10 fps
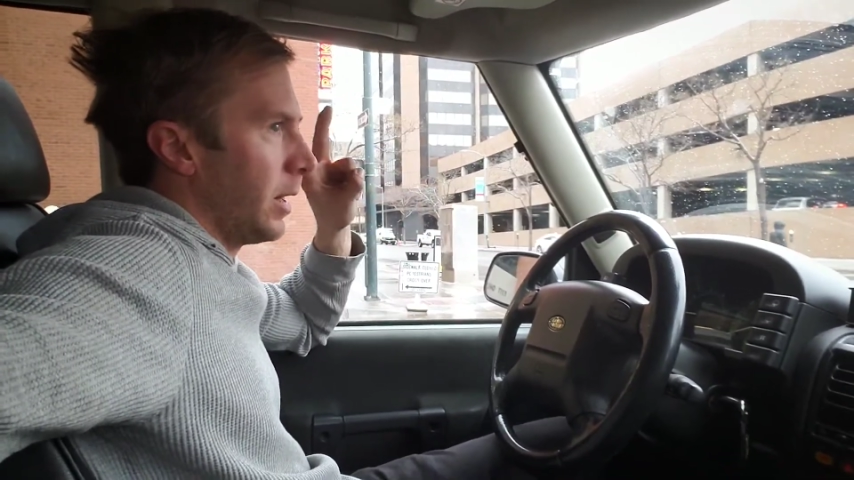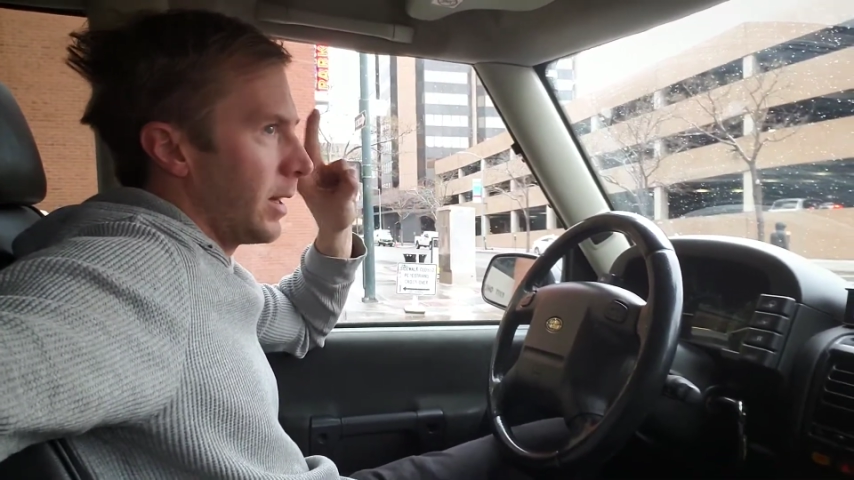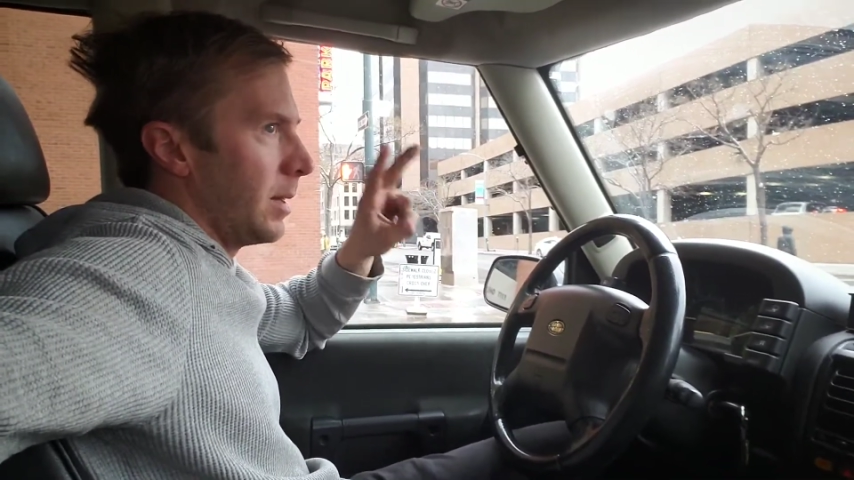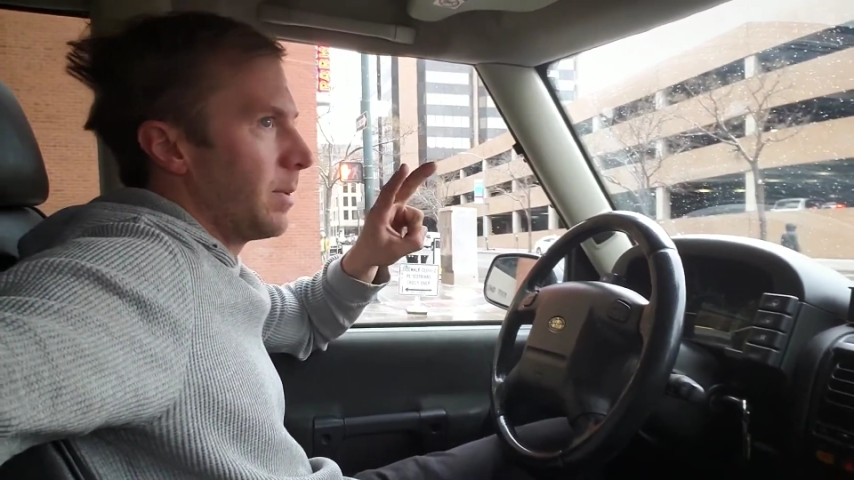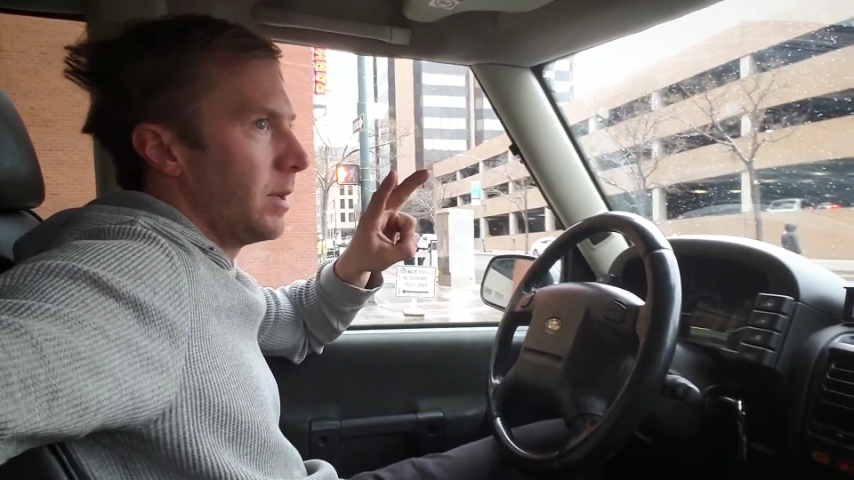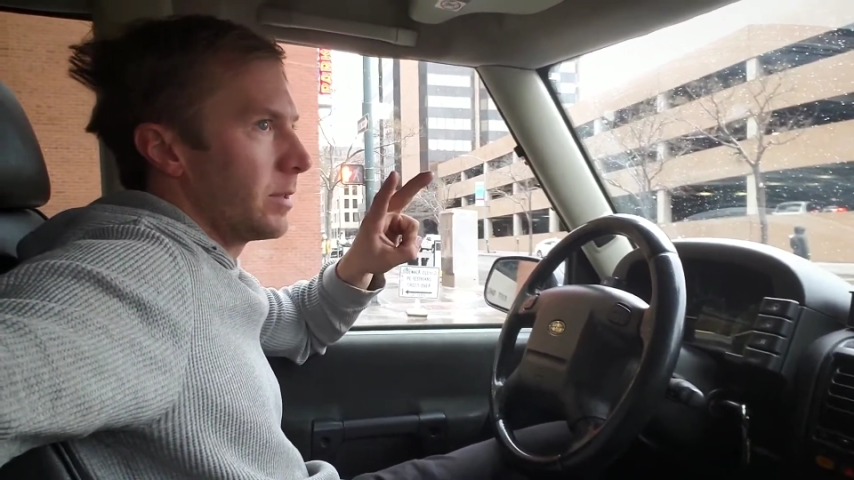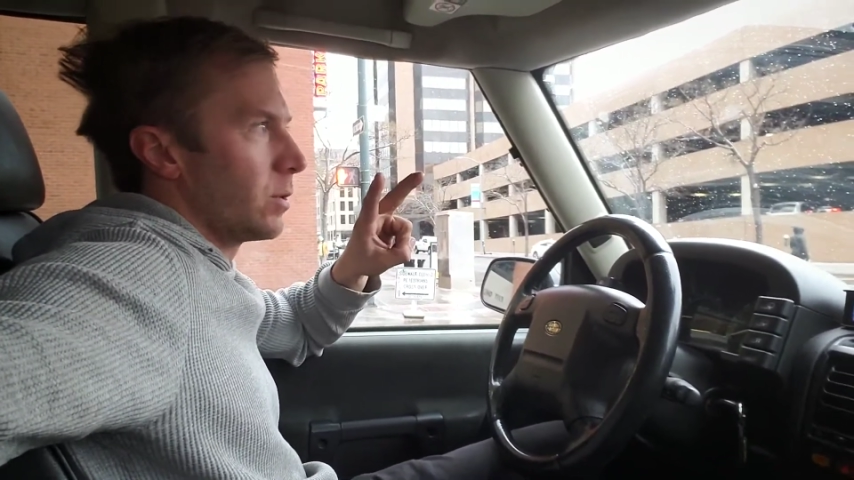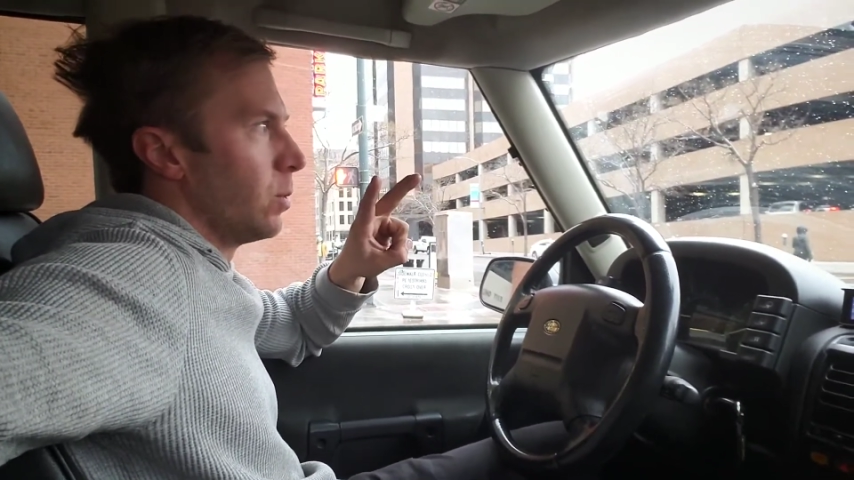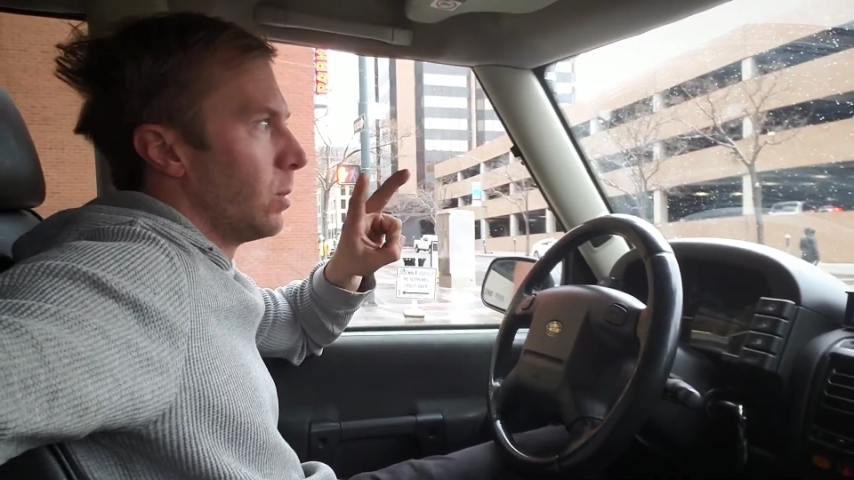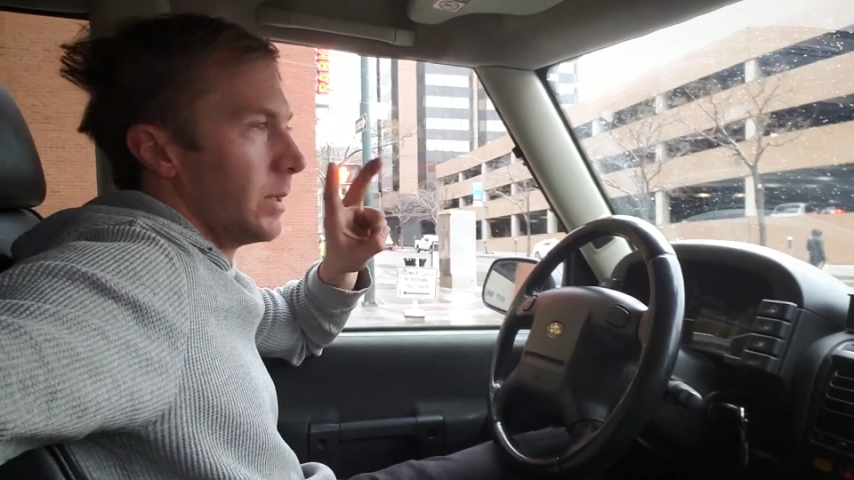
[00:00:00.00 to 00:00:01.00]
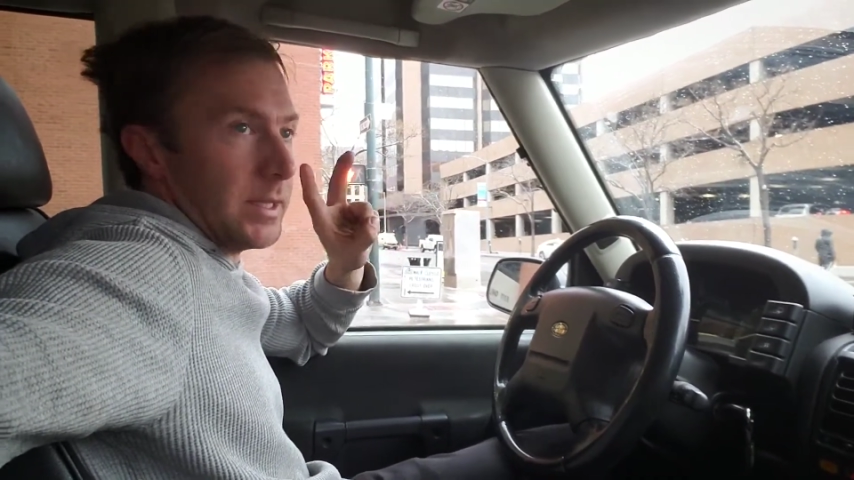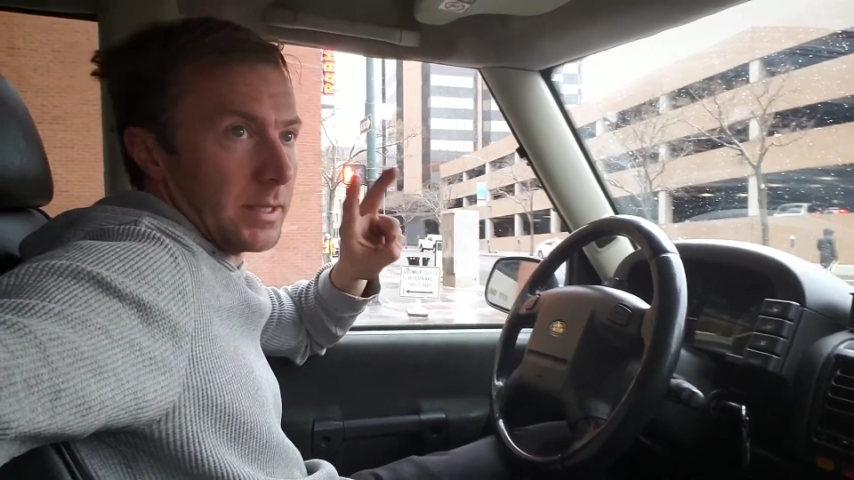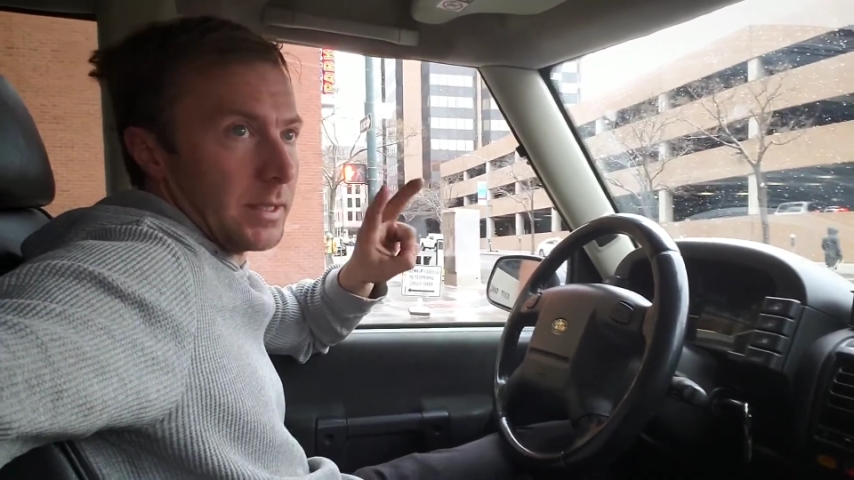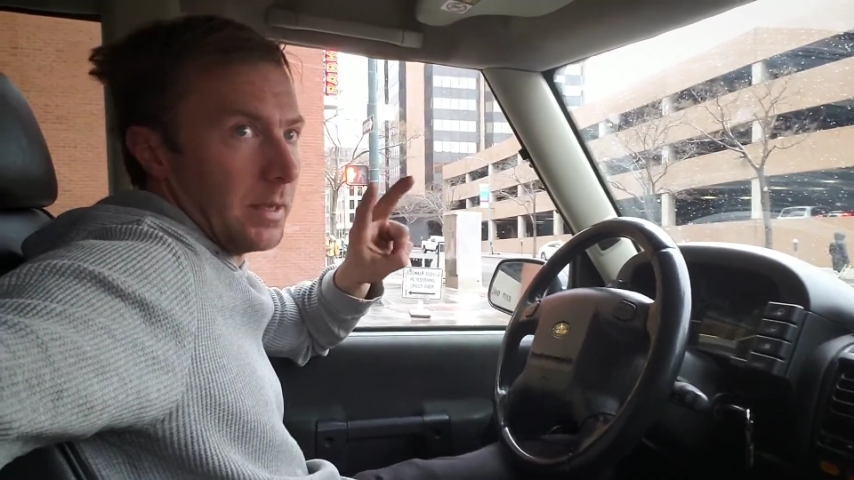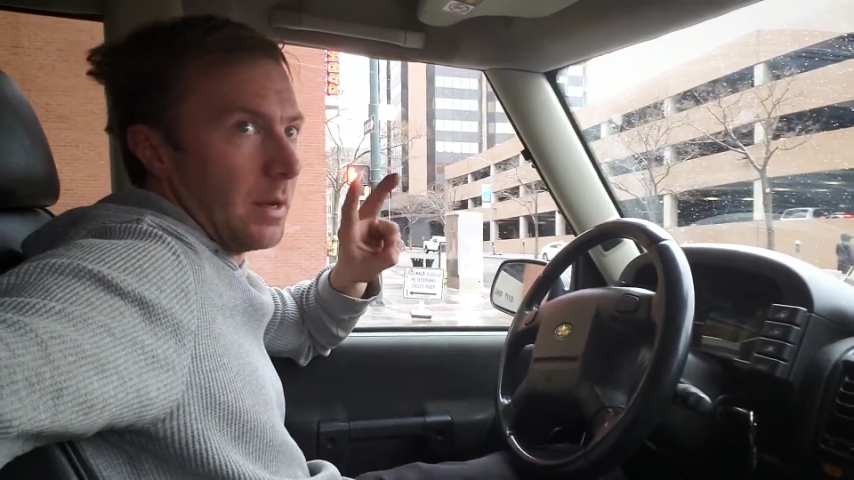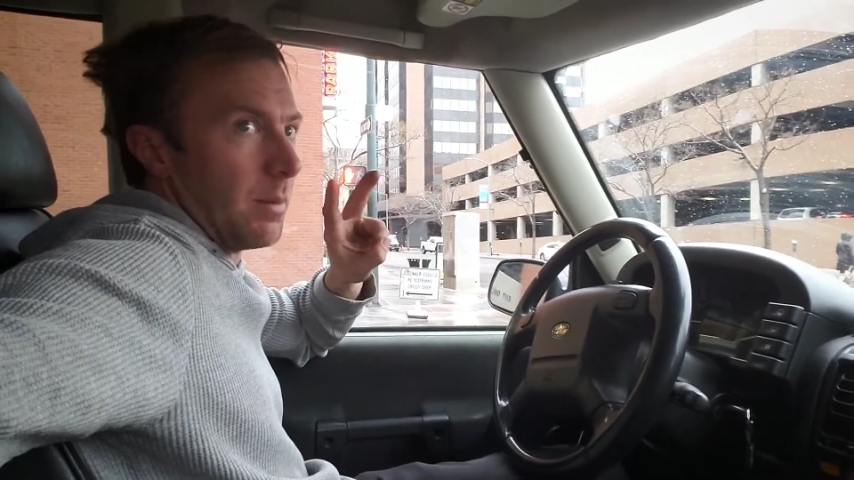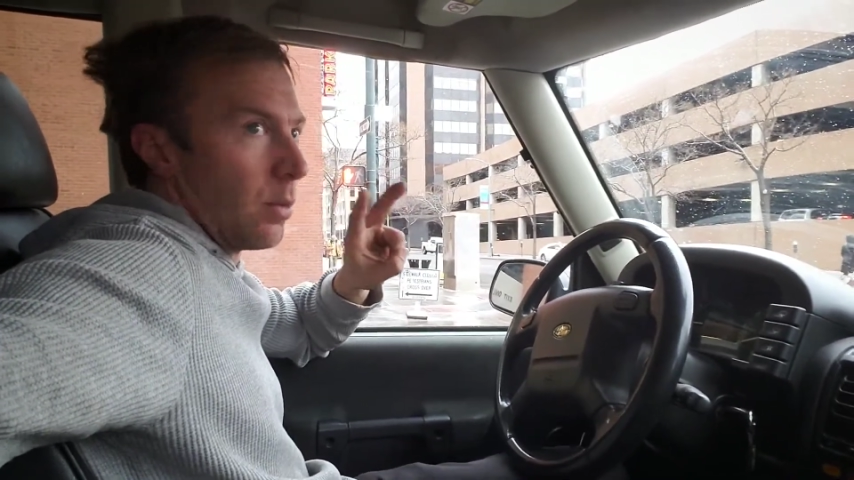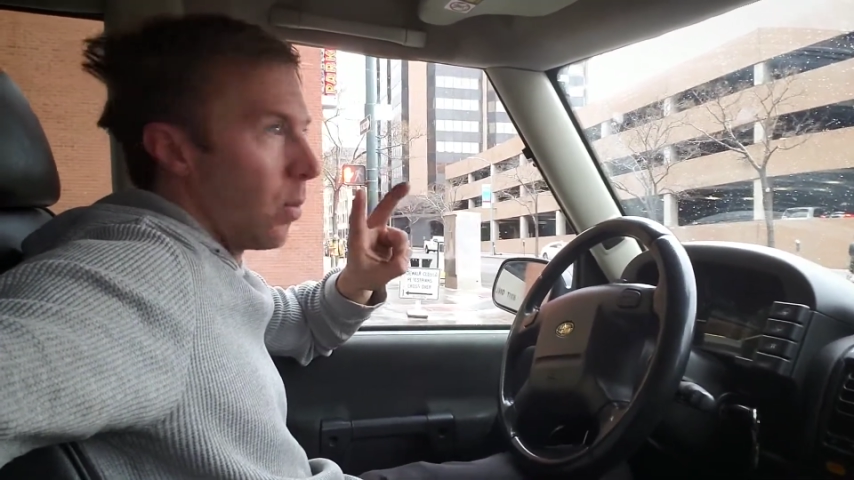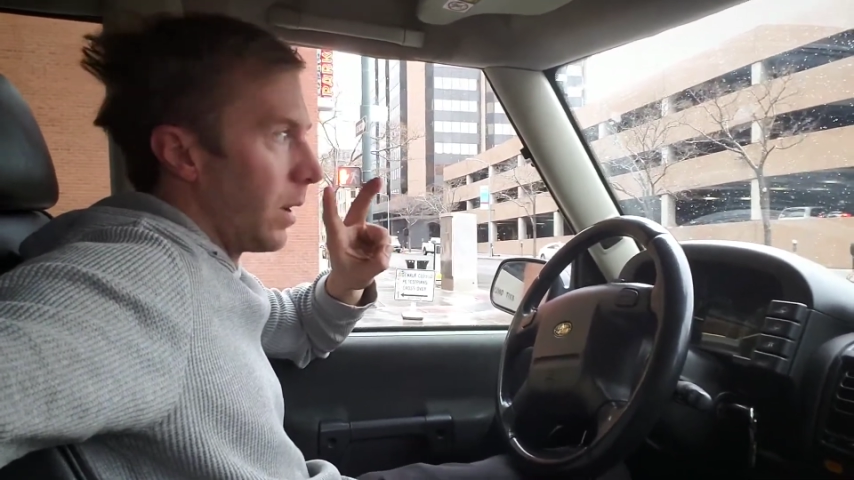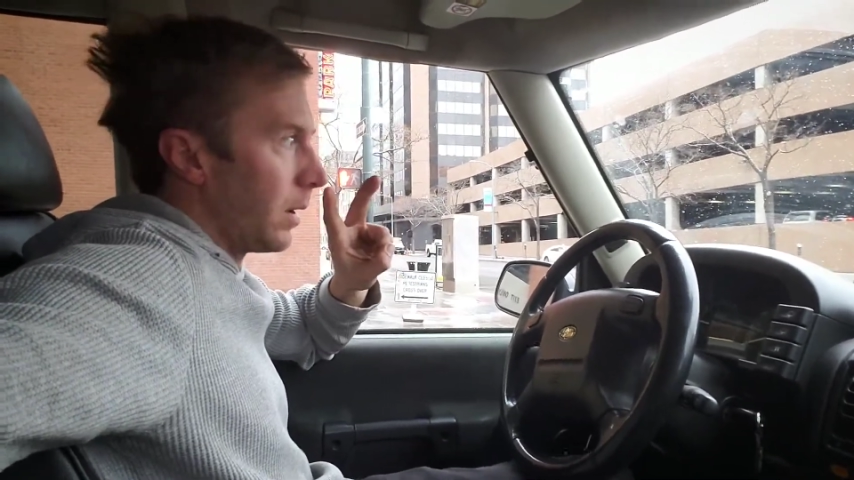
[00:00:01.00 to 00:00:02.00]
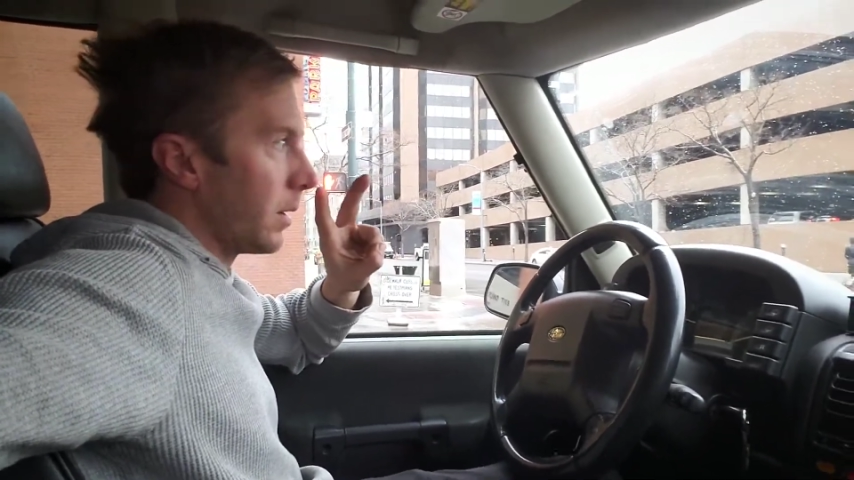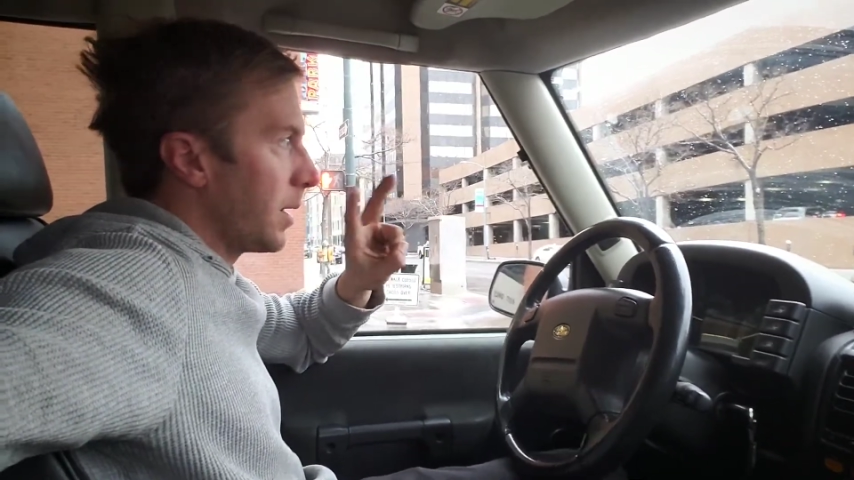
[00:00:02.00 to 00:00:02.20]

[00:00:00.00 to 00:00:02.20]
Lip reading: Keeping these cool is #1